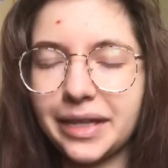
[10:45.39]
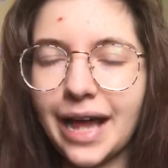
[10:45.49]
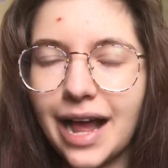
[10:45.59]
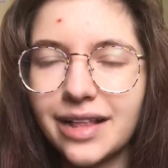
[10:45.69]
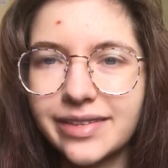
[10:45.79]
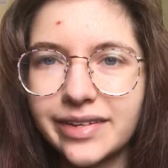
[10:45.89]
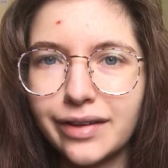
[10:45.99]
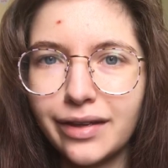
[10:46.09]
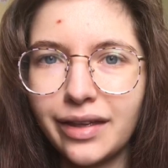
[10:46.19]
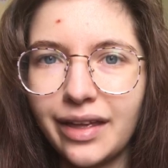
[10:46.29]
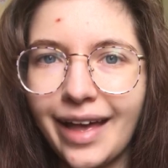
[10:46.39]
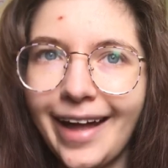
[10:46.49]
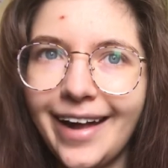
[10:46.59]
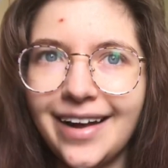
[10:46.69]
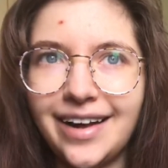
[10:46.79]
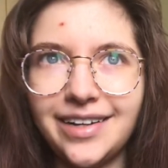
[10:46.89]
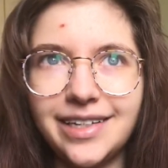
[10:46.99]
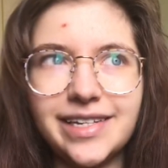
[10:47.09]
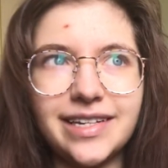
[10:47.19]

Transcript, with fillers: that. And